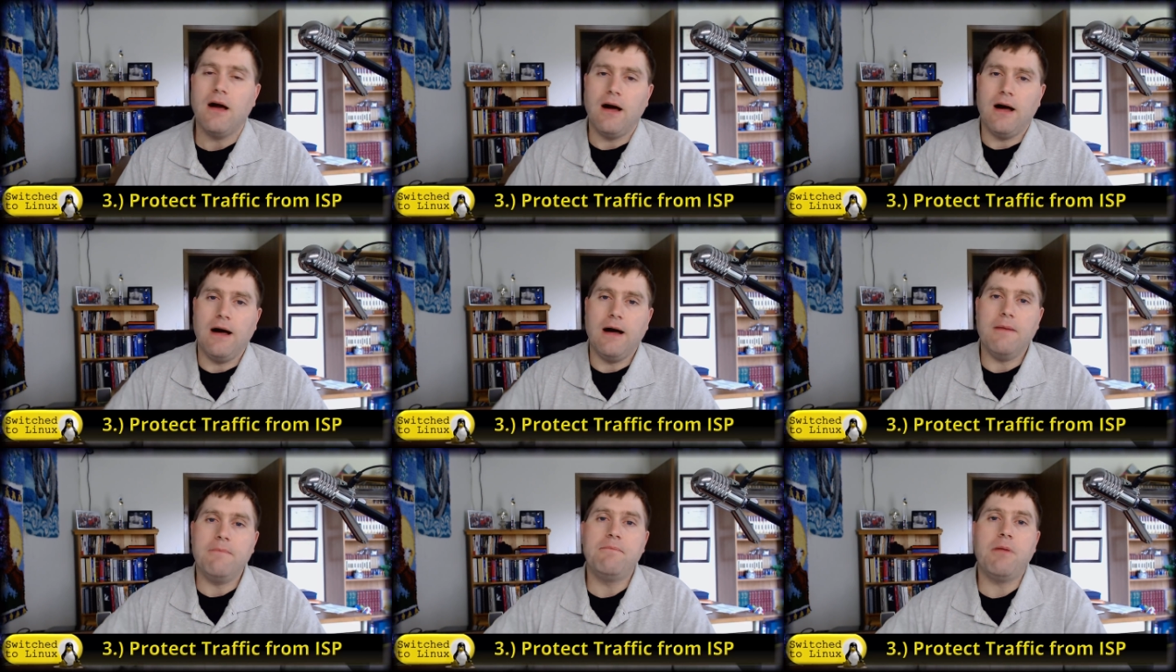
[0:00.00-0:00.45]

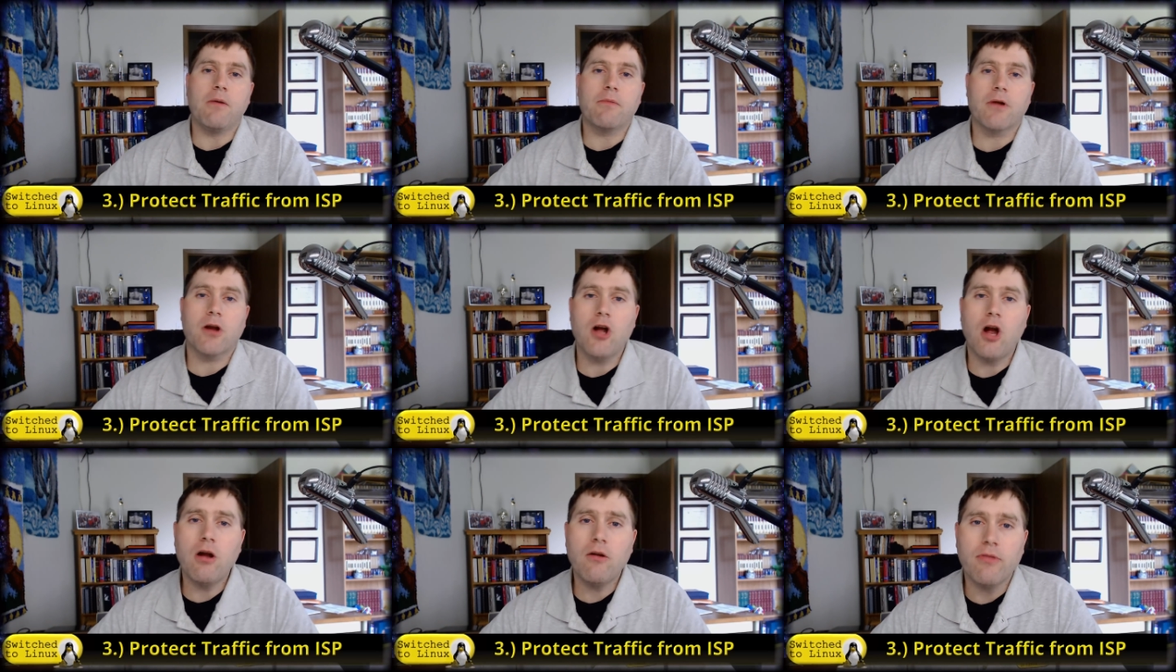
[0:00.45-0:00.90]
But
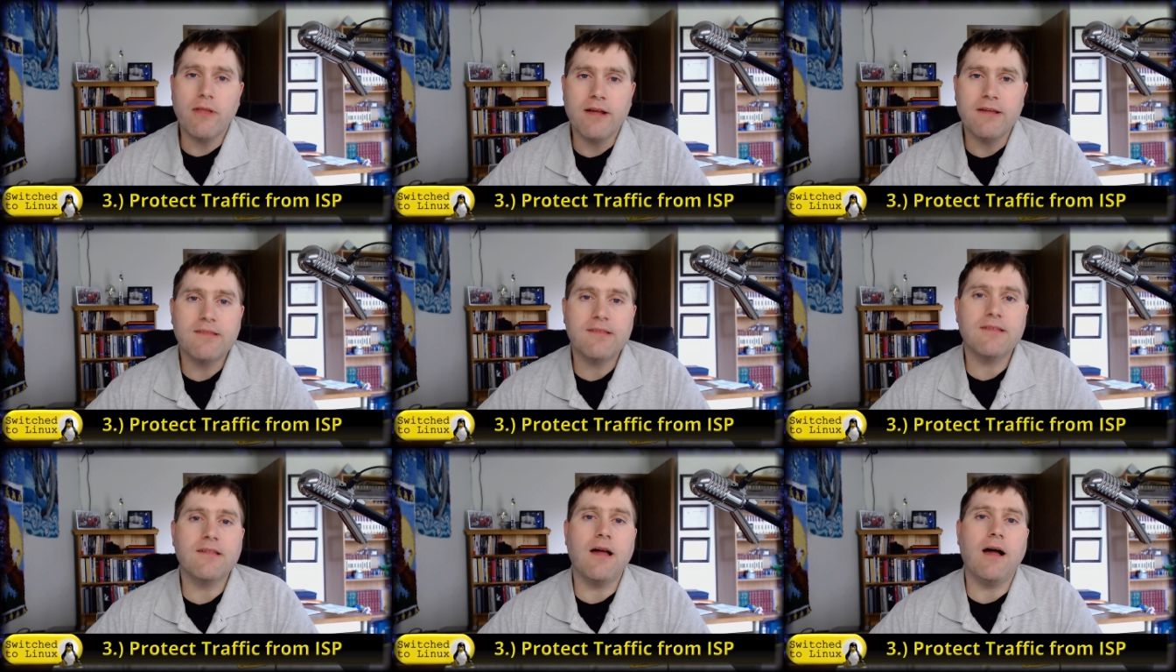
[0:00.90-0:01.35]

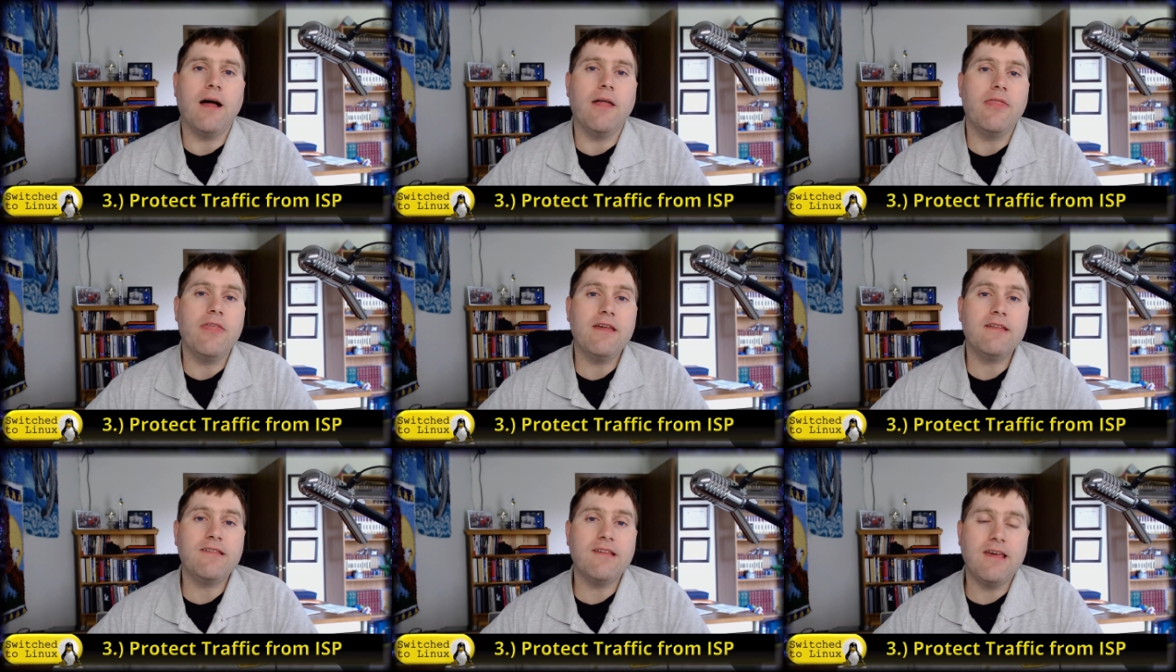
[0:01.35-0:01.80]
regardless,
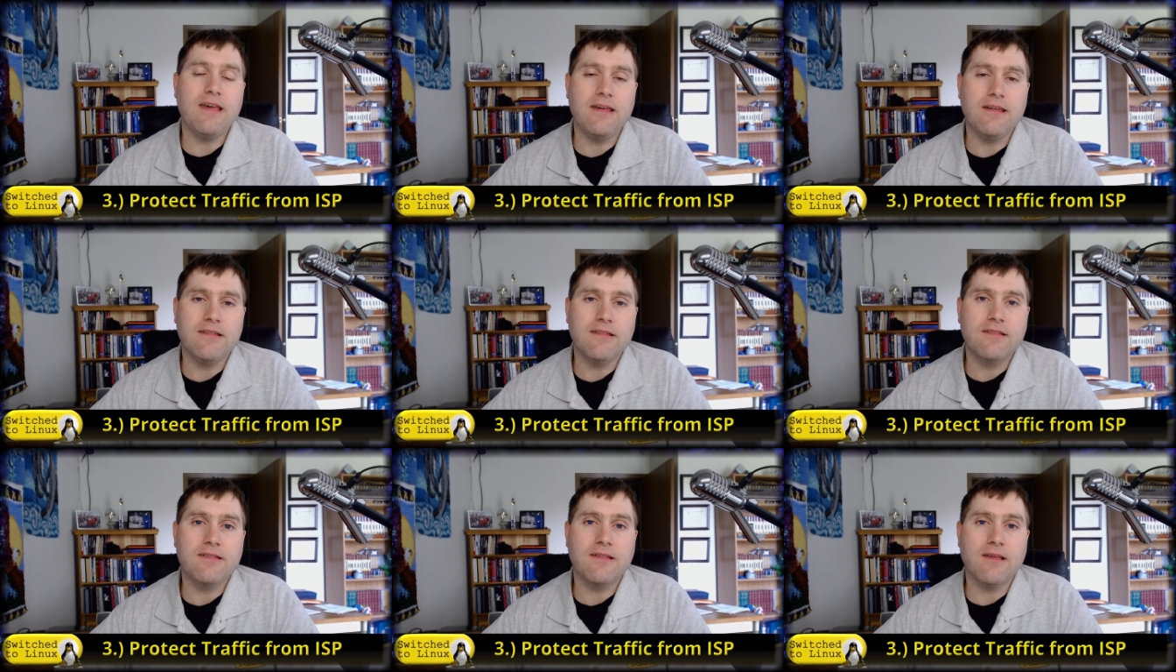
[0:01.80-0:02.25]
this
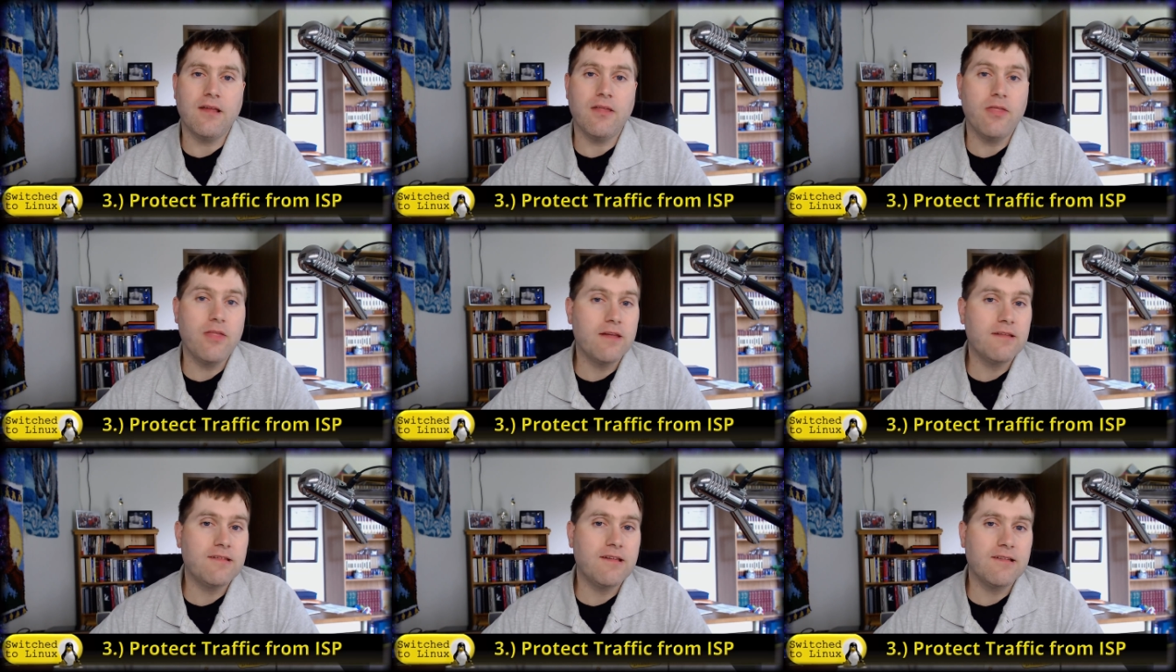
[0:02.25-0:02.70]
is
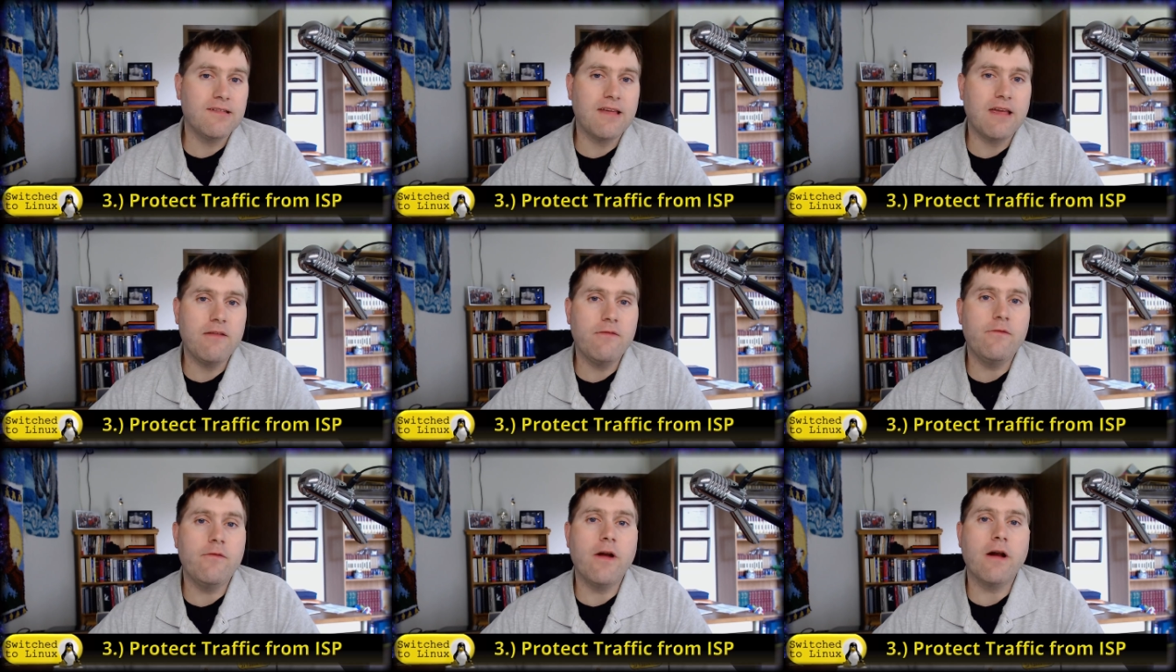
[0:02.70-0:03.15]

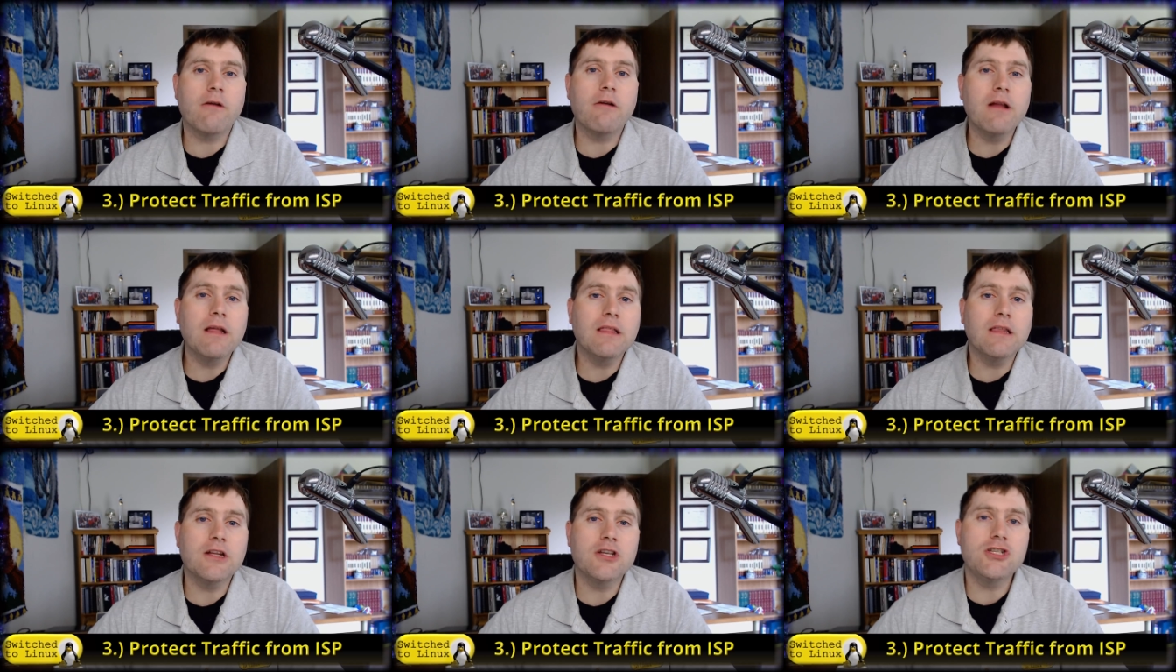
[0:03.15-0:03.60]
a
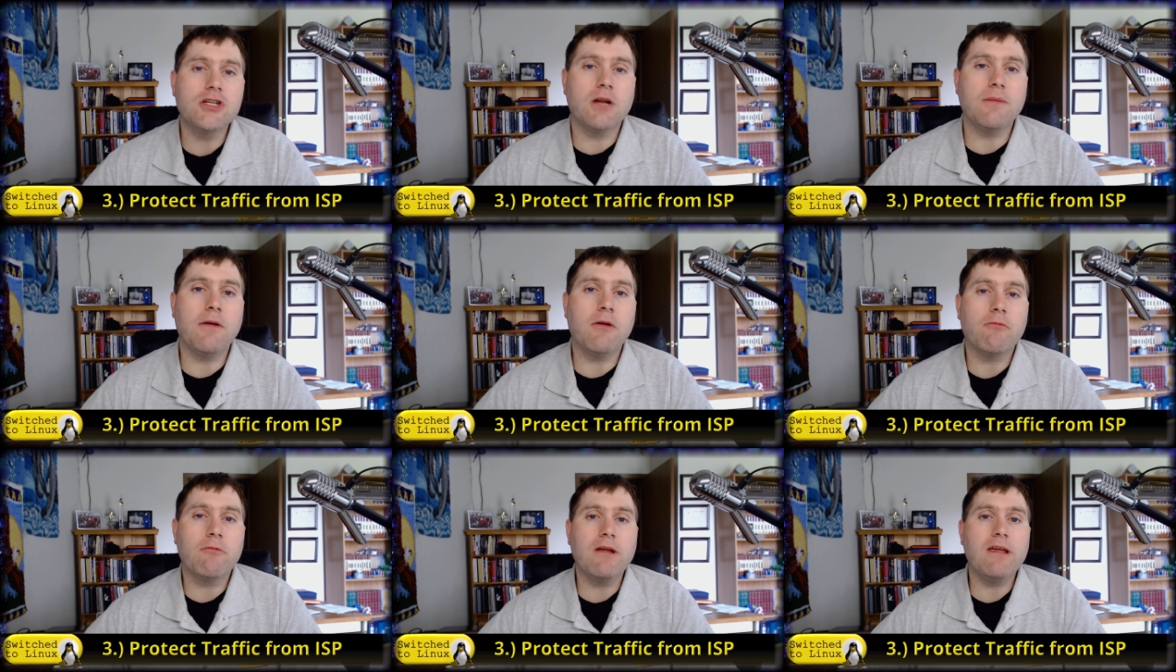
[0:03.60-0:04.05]
very
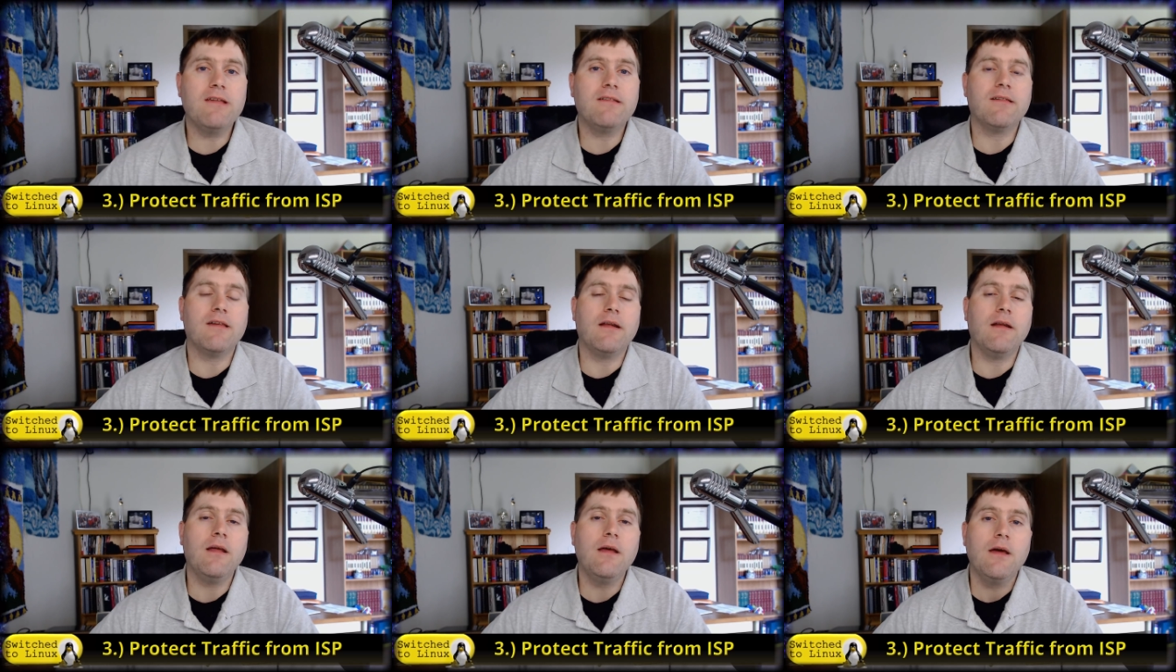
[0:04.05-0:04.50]
legitimate
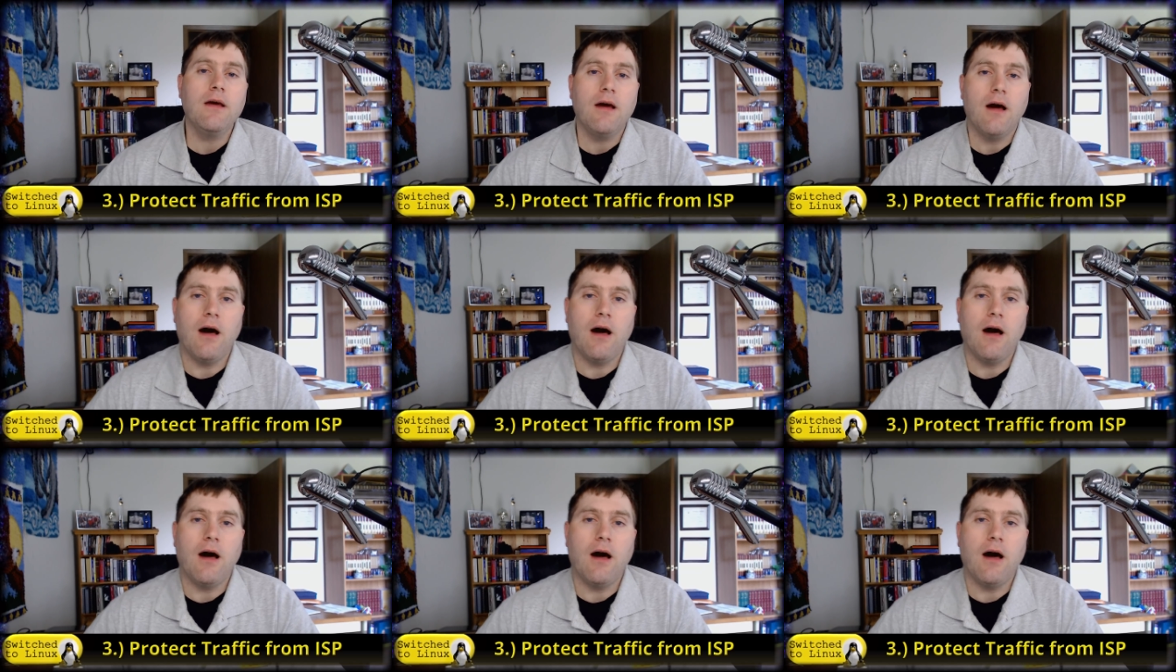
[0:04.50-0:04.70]
reason,